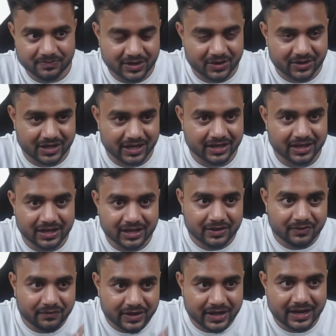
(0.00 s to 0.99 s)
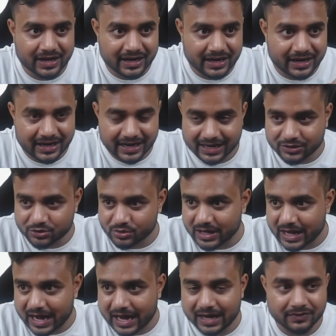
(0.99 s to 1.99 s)
okay, where actually
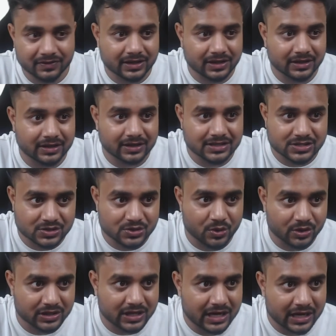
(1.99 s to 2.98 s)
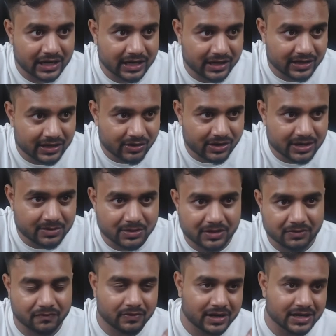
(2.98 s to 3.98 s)
I have stored the data. Now let me
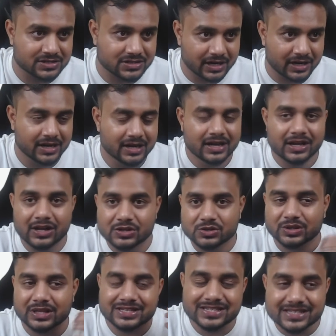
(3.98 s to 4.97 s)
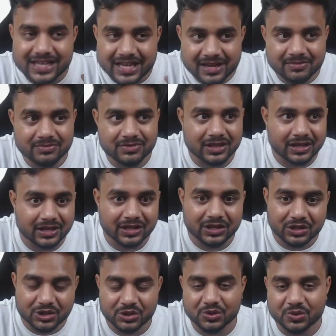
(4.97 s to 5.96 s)
refresh it. So the same thing
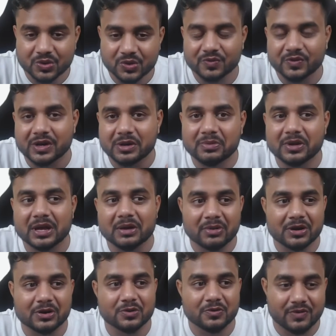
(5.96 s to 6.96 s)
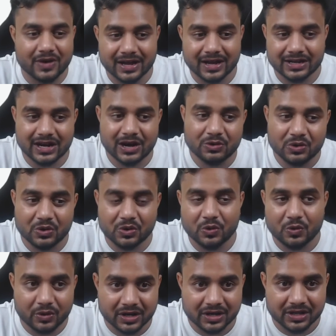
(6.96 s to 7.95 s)
you will be able to find out
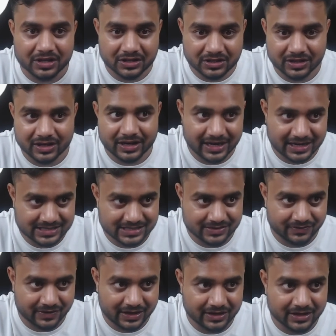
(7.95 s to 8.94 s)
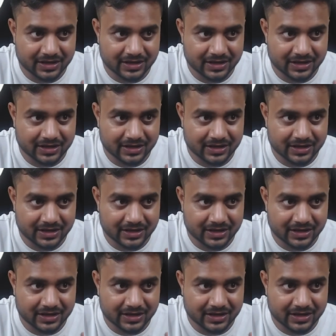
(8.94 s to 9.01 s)
over here as well.